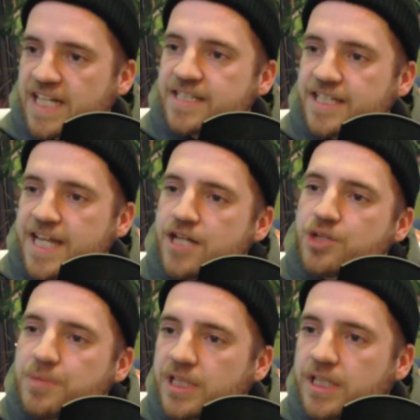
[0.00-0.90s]
That's the
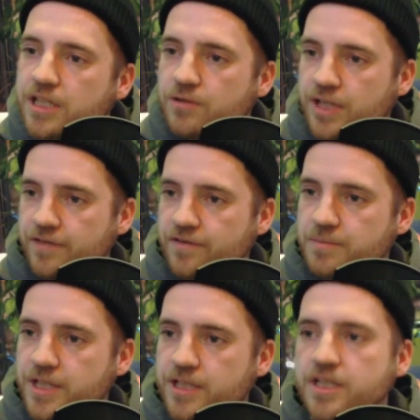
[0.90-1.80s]
tangibility you get
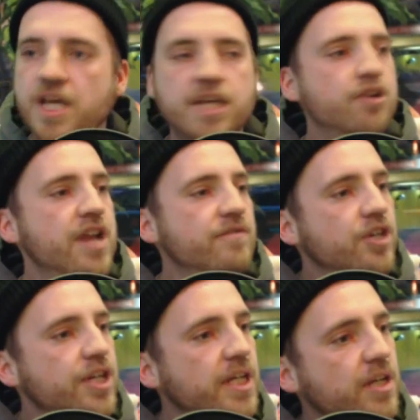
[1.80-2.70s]
from this. You're never
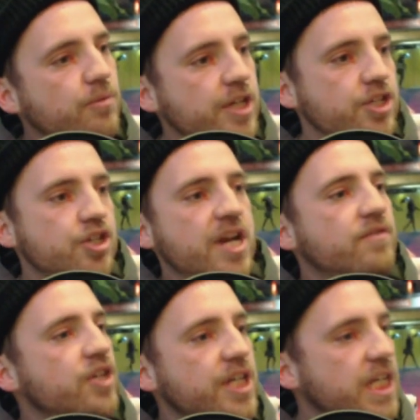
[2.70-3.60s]
gonna get rich. You're
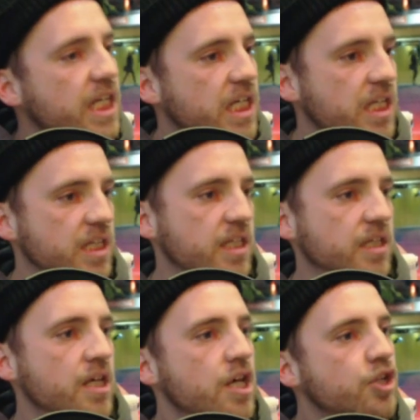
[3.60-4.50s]
never gonna get anything.